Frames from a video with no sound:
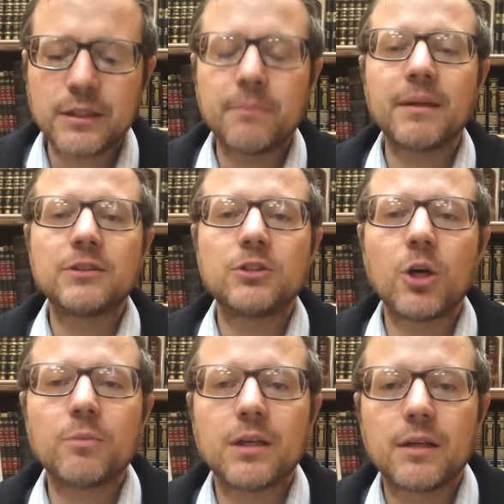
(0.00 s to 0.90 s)
and Ben
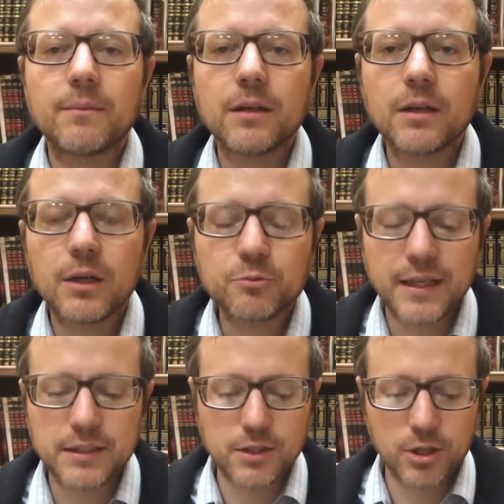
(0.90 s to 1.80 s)
Zoma
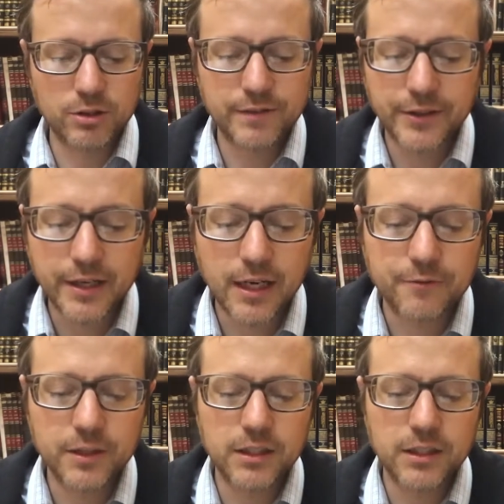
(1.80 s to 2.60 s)
read the Torah very carefully.